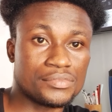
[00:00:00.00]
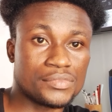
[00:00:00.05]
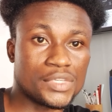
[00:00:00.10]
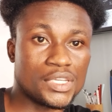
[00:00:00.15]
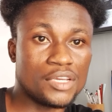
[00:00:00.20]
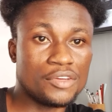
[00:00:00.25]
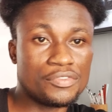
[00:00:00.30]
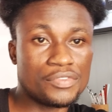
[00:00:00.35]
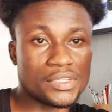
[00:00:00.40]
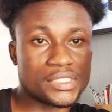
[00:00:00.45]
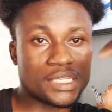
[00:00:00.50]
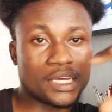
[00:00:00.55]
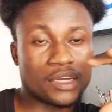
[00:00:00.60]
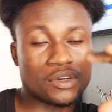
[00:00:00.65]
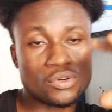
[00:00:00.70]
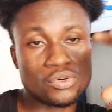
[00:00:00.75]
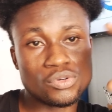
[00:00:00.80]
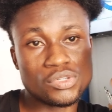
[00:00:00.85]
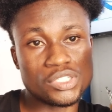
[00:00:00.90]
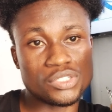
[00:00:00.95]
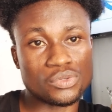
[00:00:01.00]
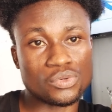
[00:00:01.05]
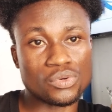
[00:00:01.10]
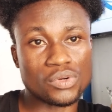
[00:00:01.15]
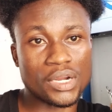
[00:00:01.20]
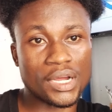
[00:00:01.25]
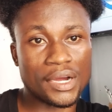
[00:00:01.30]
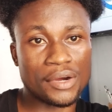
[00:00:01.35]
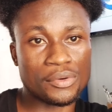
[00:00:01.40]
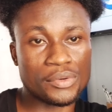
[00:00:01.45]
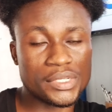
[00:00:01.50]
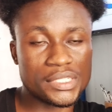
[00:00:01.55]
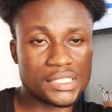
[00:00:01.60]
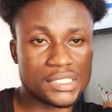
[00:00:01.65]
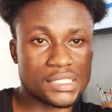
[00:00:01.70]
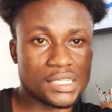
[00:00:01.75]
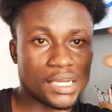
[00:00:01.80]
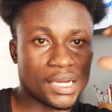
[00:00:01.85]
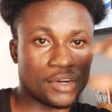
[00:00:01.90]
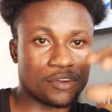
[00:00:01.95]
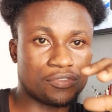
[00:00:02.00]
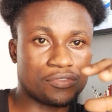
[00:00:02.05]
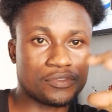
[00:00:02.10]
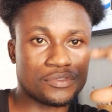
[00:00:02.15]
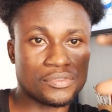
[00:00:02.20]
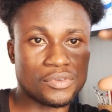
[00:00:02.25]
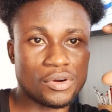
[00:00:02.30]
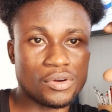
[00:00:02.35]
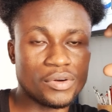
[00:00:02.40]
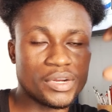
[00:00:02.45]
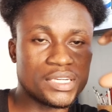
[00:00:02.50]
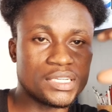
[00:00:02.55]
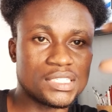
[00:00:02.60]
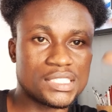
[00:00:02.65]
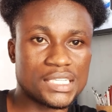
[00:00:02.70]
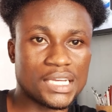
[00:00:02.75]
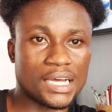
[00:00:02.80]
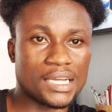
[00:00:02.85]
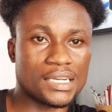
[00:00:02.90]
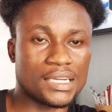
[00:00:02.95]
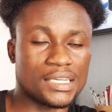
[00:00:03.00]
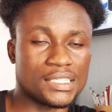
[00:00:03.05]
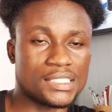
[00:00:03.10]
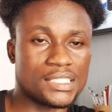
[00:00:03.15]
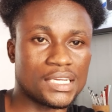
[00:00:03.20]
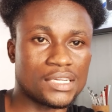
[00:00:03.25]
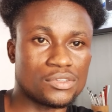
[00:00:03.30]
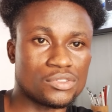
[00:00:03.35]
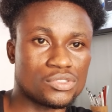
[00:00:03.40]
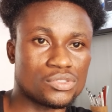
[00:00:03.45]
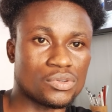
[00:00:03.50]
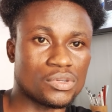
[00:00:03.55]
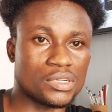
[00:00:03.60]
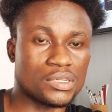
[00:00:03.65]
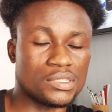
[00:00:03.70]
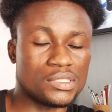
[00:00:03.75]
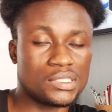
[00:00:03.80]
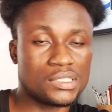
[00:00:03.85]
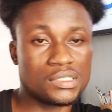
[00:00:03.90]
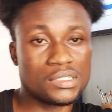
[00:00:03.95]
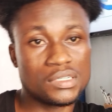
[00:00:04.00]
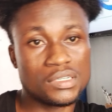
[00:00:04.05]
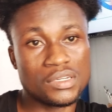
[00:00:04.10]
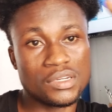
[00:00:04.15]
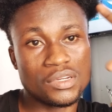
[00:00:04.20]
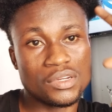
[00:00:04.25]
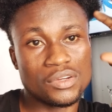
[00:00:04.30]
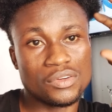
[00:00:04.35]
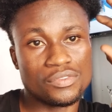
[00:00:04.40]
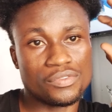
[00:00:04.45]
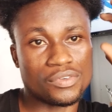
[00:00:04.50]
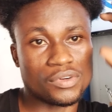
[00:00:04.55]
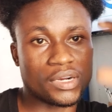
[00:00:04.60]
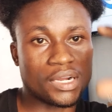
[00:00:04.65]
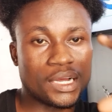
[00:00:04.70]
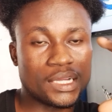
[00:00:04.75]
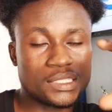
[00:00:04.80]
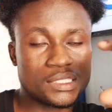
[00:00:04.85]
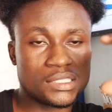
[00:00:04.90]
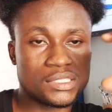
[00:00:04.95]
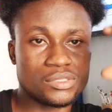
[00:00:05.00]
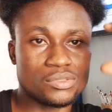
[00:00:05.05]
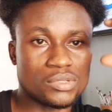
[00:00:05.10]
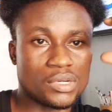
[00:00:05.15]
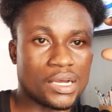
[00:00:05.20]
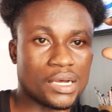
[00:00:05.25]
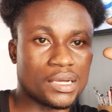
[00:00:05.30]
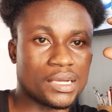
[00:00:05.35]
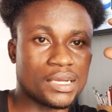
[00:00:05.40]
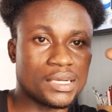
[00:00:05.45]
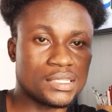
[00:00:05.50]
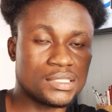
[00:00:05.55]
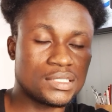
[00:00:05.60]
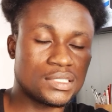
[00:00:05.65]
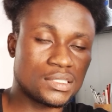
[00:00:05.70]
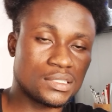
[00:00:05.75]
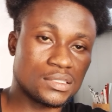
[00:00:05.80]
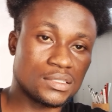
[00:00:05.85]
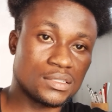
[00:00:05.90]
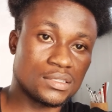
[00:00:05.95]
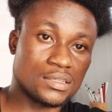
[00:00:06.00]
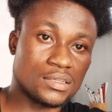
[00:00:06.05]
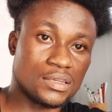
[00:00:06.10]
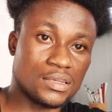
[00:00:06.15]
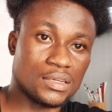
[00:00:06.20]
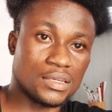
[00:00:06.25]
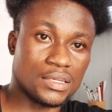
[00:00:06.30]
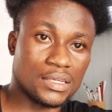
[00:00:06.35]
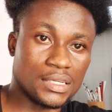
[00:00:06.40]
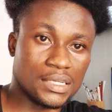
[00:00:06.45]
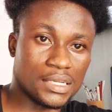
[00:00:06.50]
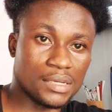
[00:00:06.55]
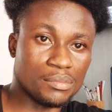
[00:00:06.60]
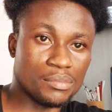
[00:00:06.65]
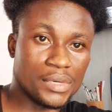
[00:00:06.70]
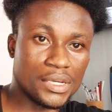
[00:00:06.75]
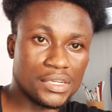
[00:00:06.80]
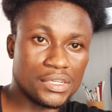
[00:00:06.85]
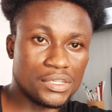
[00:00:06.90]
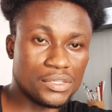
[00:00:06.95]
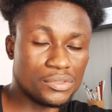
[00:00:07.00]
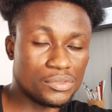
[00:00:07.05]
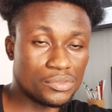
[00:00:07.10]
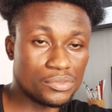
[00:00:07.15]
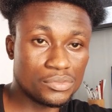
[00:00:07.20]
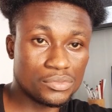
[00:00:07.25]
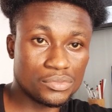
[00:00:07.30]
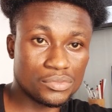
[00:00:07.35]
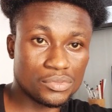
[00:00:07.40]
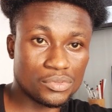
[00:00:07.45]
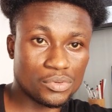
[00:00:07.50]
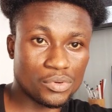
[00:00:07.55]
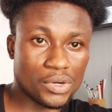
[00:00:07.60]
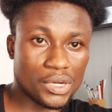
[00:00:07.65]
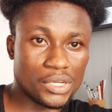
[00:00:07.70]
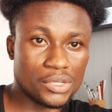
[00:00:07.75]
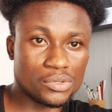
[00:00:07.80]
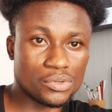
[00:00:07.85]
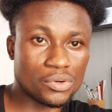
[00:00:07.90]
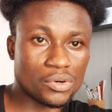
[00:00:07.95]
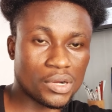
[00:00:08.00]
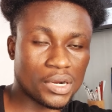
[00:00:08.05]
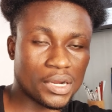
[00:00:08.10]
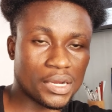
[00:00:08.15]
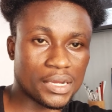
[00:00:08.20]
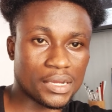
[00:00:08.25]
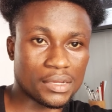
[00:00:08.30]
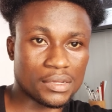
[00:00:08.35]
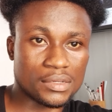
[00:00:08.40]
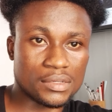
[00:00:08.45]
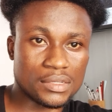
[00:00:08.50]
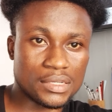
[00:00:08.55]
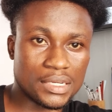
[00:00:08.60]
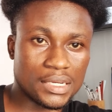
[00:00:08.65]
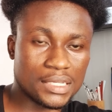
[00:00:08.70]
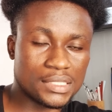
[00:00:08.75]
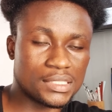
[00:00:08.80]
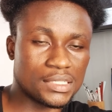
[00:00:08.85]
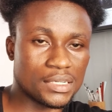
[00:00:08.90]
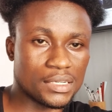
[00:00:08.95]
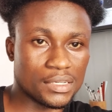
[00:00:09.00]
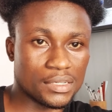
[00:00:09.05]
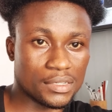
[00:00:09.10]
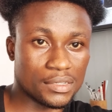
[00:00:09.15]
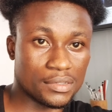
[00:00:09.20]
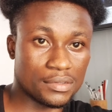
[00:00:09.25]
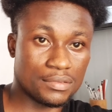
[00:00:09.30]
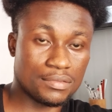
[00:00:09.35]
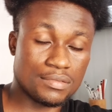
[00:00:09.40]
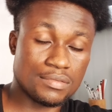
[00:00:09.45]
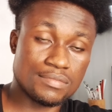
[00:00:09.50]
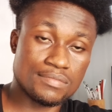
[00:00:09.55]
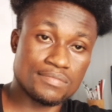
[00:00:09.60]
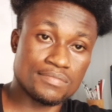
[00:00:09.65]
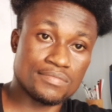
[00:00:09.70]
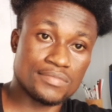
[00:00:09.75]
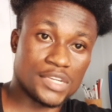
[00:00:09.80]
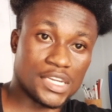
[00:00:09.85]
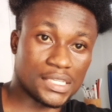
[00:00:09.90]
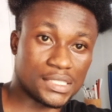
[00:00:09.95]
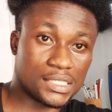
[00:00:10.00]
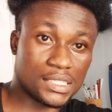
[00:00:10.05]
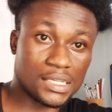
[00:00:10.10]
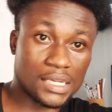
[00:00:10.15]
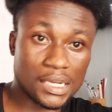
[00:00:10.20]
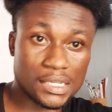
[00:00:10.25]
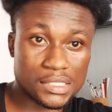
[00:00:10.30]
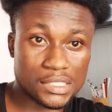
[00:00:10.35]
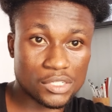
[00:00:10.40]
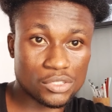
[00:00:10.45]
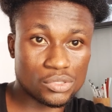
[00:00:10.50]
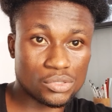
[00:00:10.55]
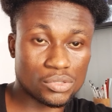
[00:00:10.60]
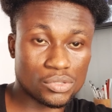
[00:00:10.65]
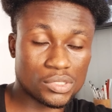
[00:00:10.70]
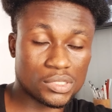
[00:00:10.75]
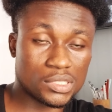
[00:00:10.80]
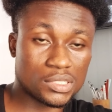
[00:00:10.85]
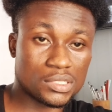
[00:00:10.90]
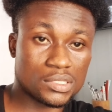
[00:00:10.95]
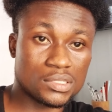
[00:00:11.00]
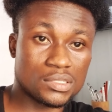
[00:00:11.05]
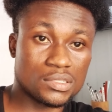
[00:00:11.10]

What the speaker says: If it's an old decoder which they have already scanned the channels on it, for that you can get the menu where you're gonna get the signal status,